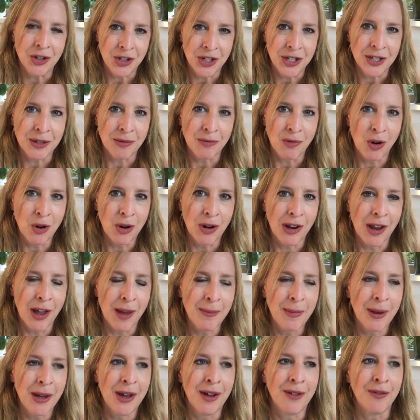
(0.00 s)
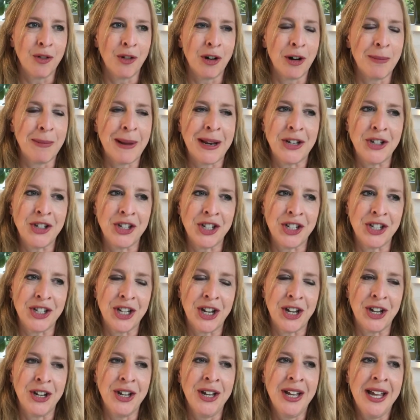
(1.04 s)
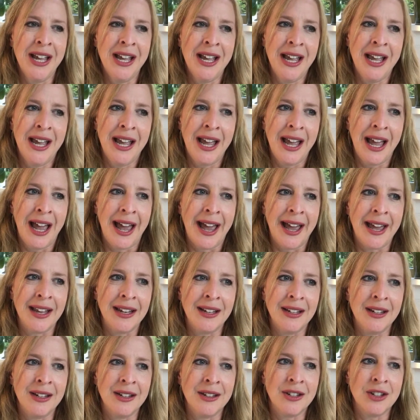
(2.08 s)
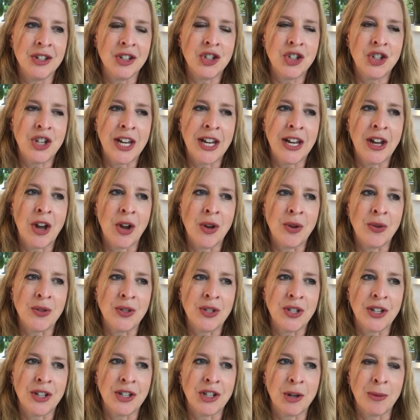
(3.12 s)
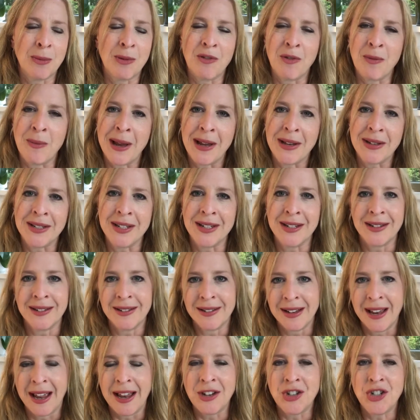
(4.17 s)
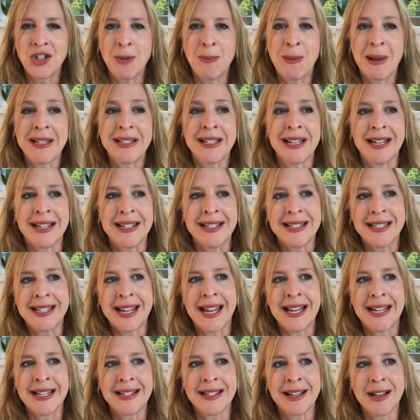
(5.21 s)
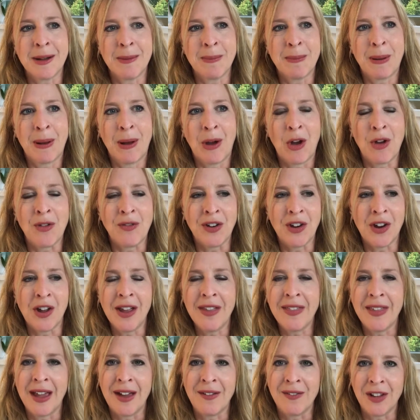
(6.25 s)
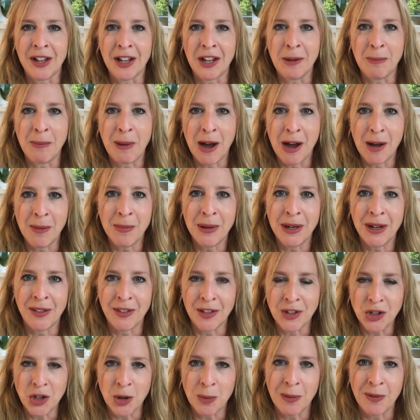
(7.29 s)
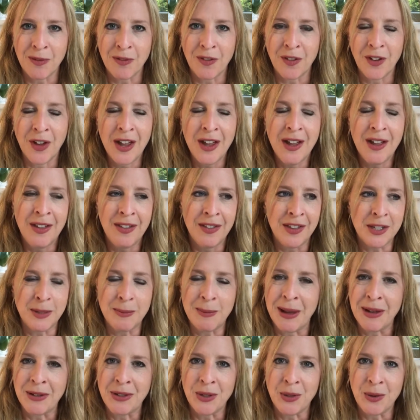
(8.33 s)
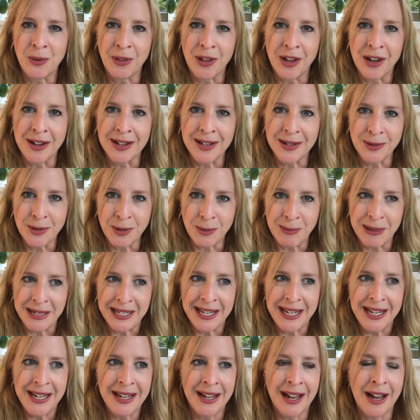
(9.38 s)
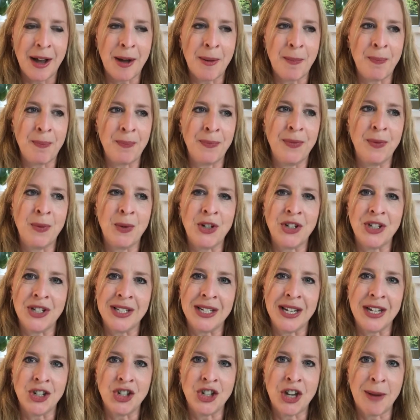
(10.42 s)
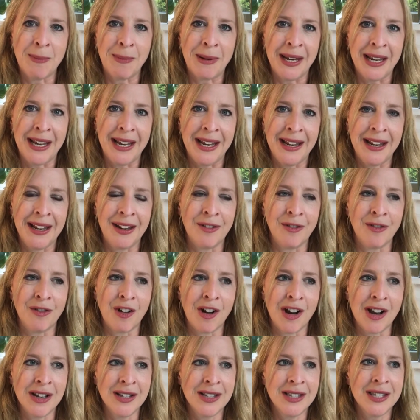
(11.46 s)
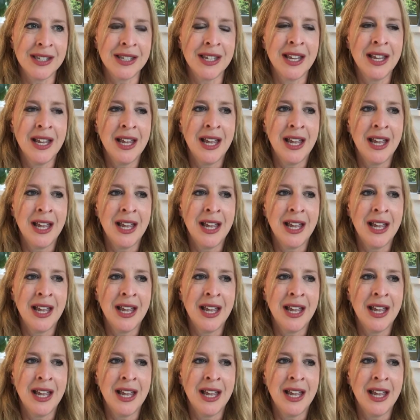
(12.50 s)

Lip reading: she's a rock climber. I've already mentioned her. And she goes to the top of a mountain, and she basically stays up overnight. They have like an apartment at the top of this mountain called the Aiguille du Midi, which is near Chamonix in France.